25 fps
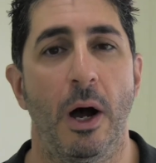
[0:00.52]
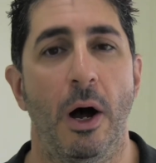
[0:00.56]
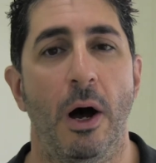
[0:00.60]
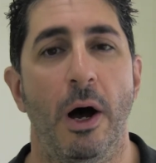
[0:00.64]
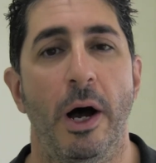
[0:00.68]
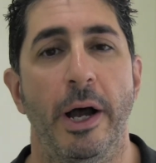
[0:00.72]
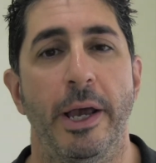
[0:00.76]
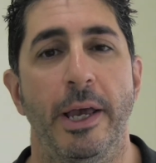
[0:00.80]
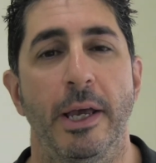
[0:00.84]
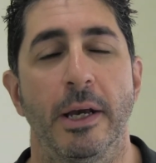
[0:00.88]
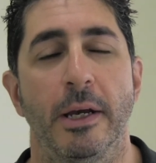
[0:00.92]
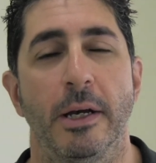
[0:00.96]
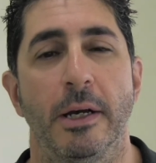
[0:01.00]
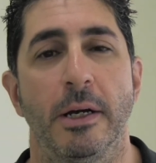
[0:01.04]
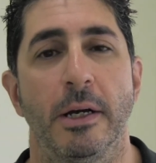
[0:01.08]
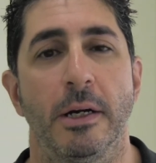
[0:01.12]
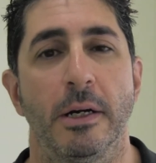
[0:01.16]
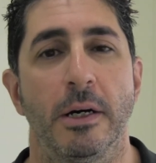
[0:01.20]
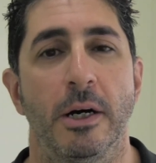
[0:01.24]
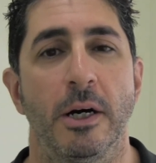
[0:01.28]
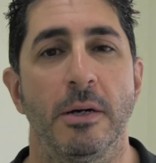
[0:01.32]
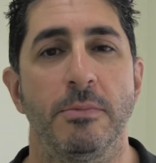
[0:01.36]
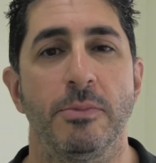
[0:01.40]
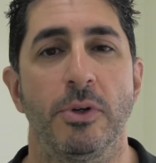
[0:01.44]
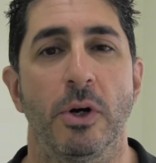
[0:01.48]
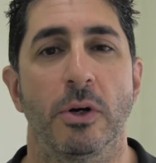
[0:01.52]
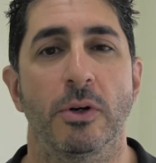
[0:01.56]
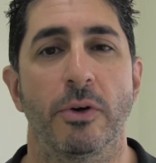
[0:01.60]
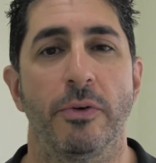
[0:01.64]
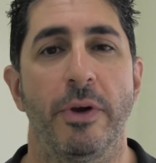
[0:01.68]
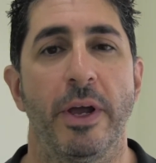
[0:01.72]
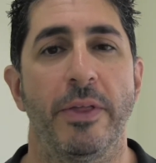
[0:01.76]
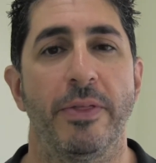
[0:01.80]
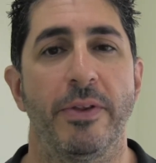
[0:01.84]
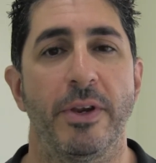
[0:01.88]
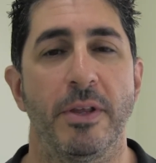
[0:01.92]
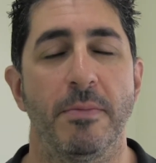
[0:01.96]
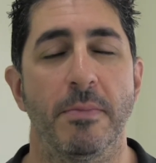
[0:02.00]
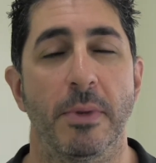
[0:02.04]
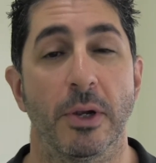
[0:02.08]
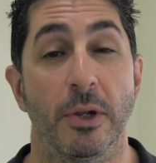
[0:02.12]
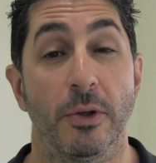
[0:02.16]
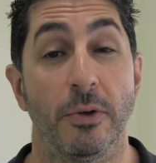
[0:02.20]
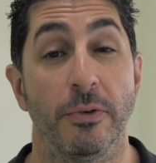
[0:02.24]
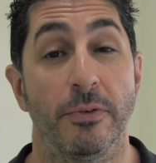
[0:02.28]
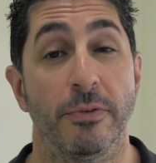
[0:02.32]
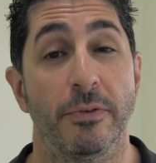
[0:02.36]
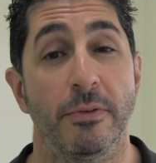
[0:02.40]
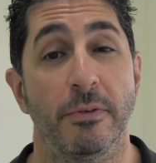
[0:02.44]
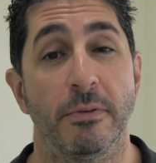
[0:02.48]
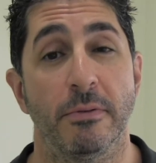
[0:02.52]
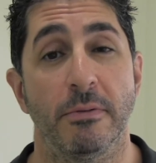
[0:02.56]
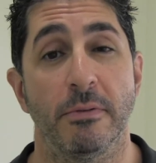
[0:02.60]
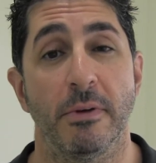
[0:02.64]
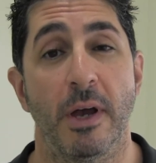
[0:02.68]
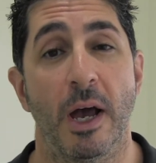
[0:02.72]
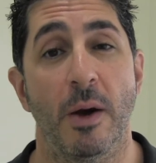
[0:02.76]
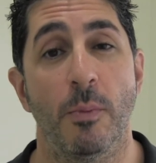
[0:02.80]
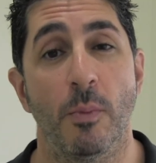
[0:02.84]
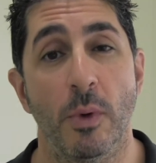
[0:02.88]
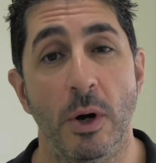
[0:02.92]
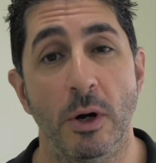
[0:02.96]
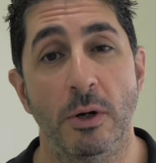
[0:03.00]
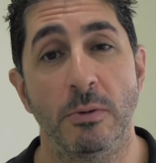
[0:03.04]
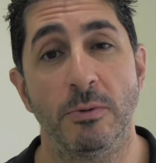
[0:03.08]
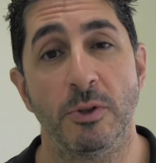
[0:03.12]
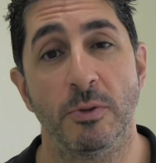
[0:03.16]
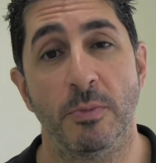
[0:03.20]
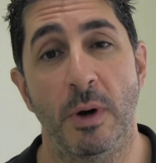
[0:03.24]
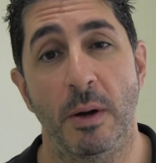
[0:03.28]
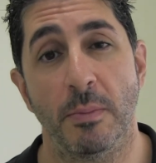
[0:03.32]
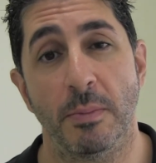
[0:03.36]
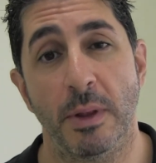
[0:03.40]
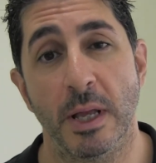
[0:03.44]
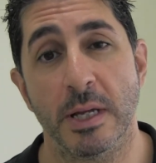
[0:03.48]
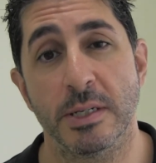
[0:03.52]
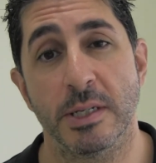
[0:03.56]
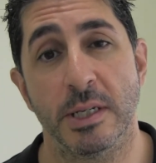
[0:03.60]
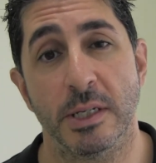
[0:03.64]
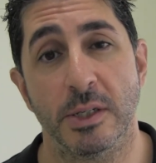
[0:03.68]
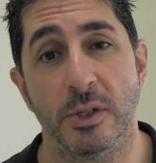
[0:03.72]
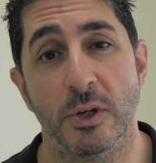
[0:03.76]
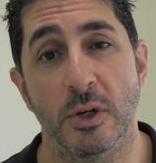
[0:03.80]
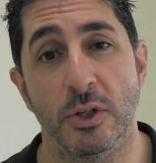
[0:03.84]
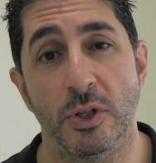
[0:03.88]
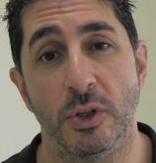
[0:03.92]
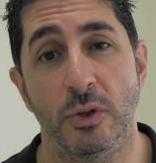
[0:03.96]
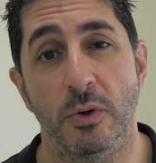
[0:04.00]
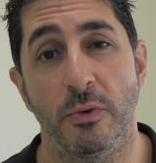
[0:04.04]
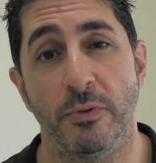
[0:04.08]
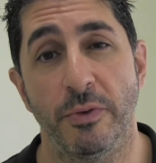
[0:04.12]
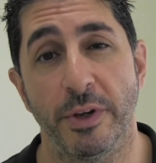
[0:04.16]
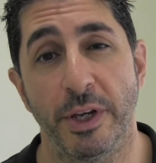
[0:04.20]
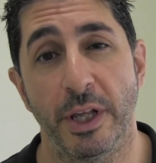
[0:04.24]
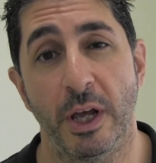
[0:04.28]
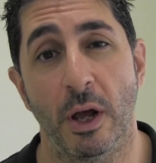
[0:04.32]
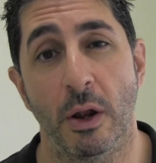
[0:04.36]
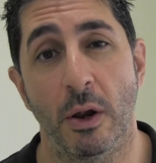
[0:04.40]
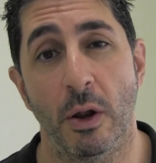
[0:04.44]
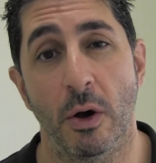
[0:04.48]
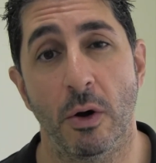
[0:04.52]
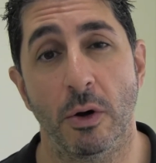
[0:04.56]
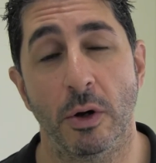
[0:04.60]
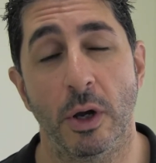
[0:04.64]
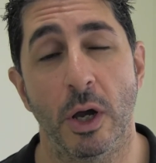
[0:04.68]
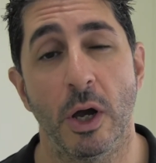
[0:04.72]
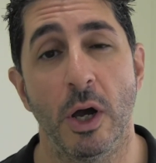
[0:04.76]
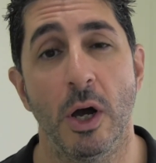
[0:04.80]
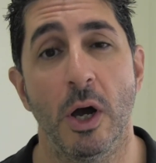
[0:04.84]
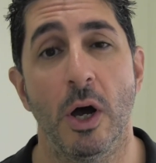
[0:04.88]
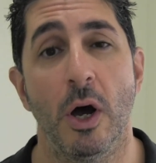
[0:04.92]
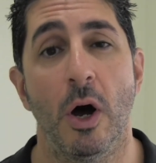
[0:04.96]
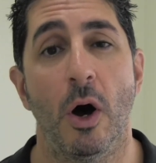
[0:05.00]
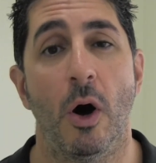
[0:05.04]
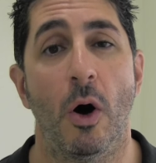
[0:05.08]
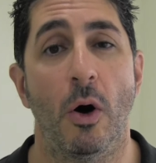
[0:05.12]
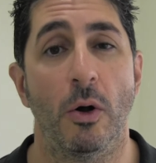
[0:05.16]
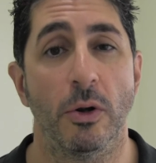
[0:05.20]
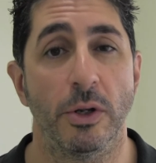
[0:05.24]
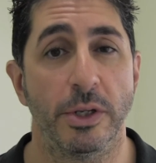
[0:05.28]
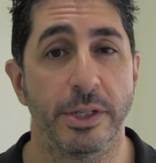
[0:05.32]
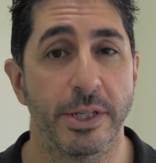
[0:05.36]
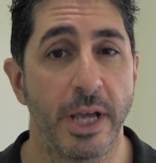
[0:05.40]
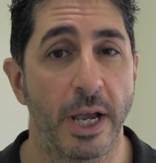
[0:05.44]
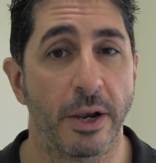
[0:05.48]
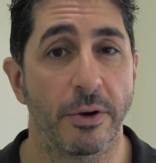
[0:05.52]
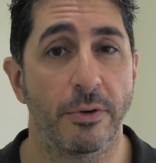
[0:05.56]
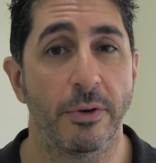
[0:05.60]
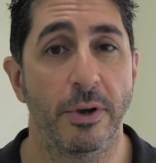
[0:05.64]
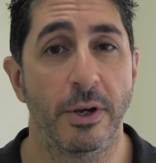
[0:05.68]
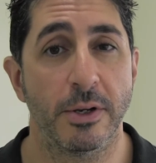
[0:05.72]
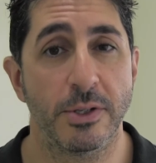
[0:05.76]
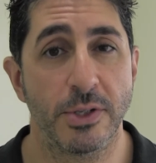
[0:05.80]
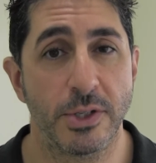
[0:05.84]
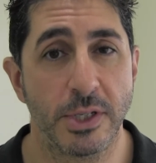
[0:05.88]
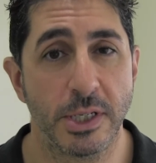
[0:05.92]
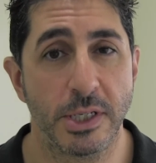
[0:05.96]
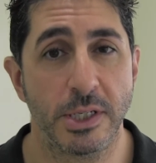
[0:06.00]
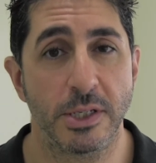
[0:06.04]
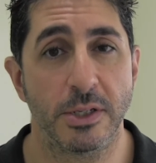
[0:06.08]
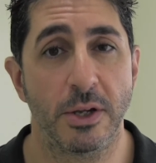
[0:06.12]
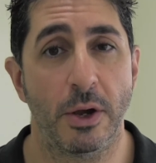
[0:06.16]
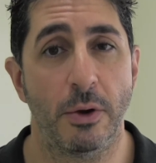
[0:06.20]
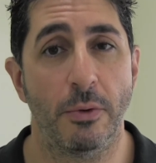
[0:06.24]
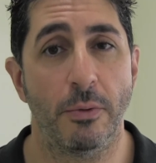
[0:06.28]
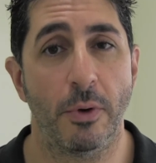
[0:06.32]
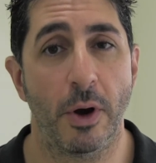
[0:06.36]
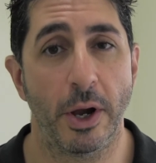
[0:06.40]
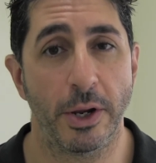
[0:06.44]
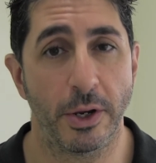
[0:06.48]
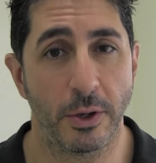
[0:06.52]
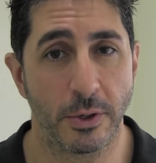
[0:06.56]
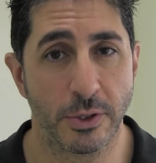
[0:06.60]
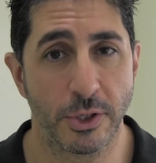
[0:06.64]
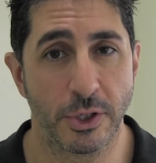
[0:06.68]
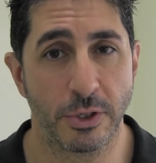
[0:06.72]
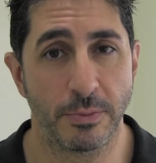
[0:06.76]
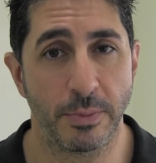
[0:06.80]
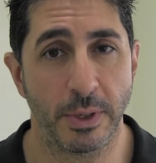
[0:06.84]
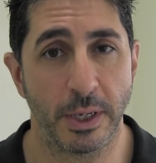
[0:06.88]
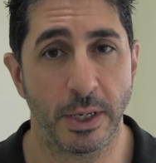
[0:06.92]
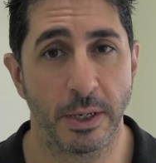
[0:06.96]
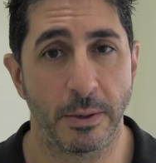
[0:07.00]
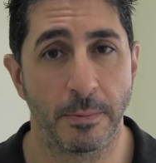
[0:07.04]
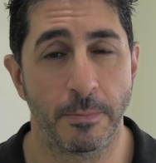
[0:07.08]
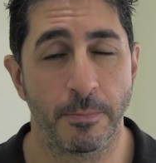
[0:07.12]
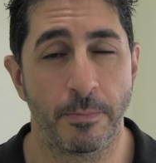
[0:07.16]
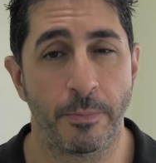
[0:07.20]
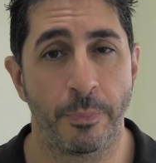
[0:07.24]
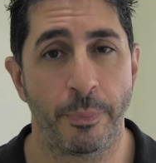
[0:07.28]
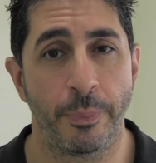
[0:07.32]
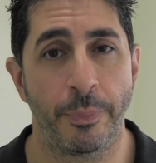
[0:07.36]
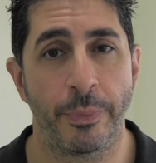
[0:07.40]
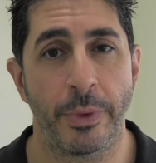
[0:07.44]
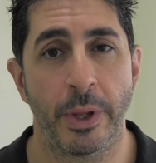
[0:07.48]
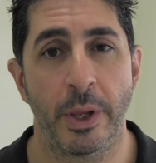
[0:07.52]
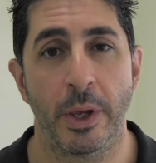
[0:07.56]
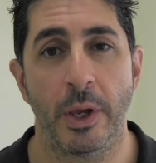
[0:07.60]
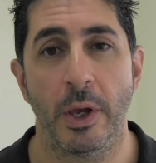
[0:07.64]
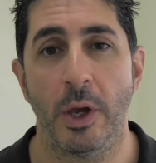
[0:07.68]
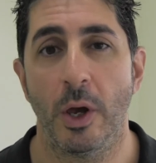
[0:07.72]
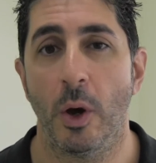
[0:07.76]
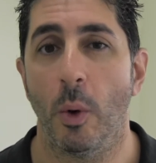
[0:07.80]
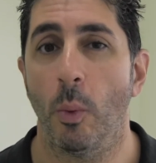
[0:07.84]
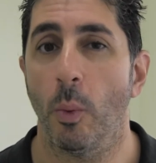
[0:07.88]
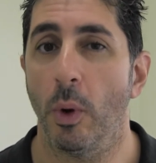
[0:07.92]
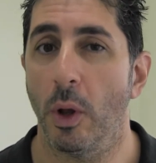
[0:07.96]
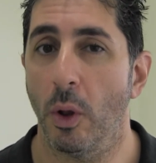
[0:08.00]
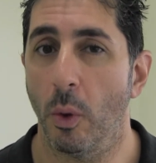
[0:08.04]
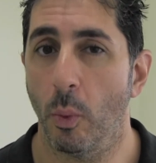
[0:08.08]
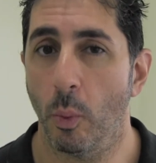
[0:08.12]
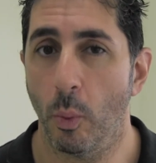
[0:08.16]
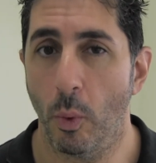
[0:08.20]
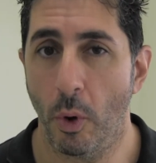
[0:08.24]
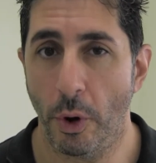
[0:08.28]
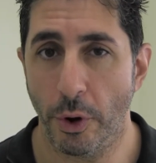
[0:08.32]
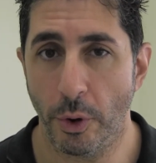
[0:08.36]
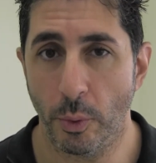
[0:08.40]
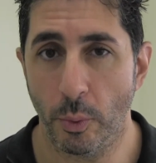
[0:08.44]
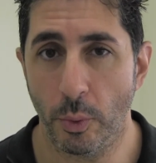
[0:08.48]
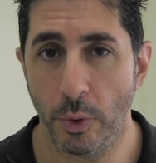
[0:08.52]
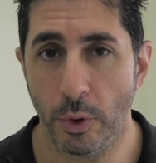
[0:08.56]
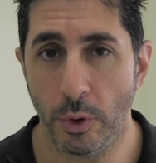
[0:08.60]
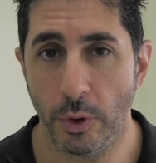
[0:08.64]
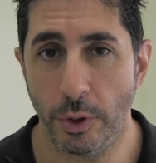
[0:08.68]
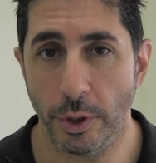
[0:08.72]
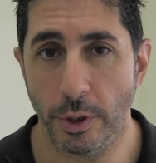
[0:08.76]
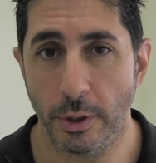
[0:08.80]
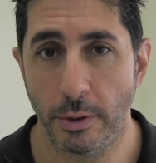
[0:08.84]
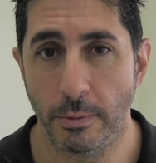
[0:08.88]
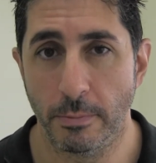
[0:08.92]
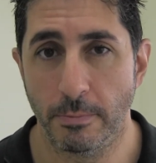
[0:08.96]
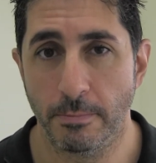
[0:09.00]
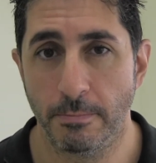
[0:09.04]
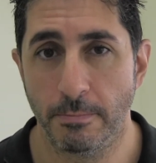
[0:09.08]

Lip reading: Hi, I'm Dr. Anthony Maloof, and welcome to my plastic surgical video log on Dacryocystorhinostomy. Well, what a word.